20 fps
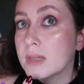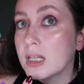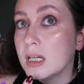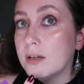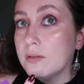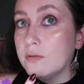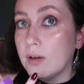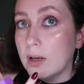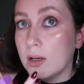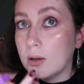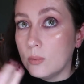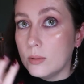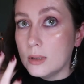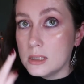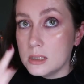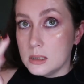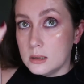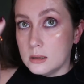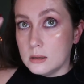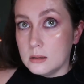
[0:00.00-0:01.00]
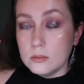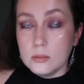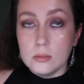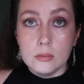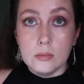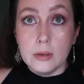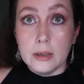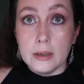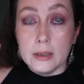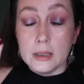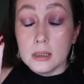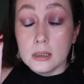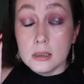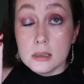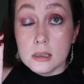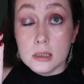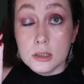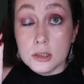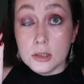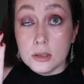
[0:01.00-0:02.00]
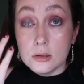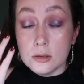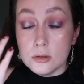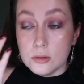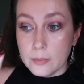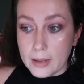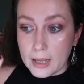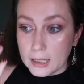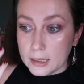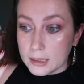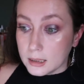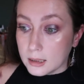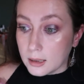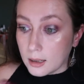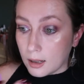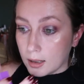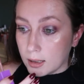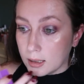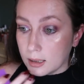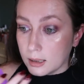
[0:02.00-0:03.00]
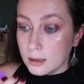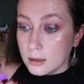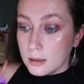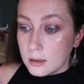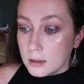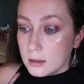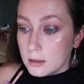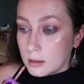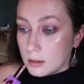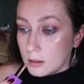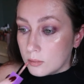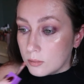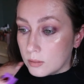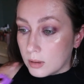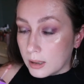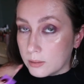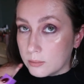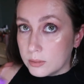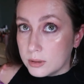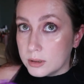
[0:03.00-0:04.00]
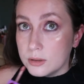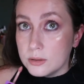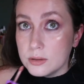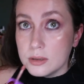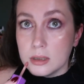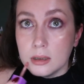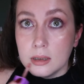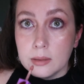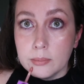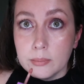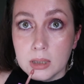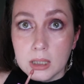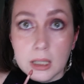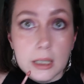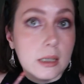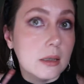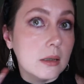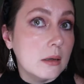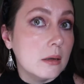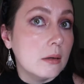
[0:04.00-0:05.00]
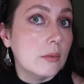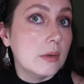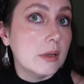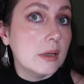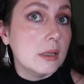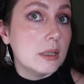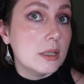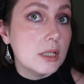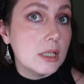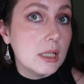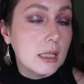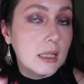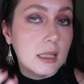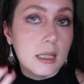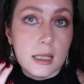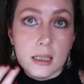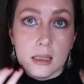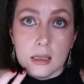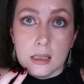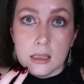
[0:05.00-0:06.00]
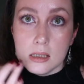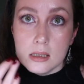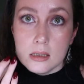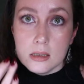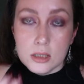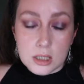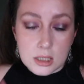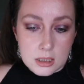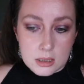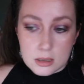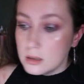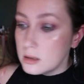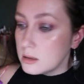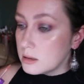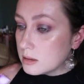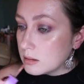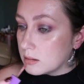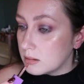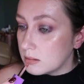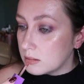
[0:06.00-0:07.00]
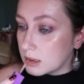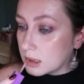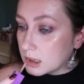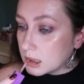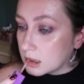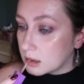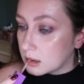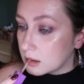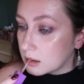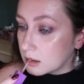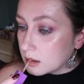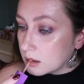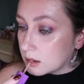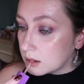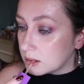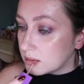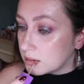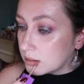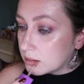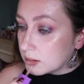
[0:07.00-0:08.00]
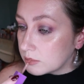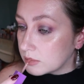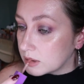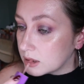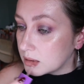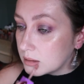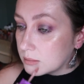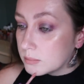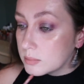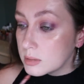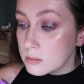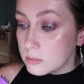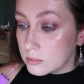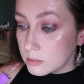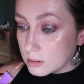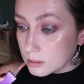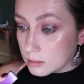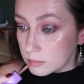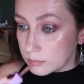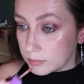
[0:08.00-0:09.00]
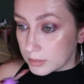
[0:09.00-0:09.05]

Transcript: if I wasn't wearing such a dramatic eye, I would use a lip liner with a shade like this just to like contour my lips more,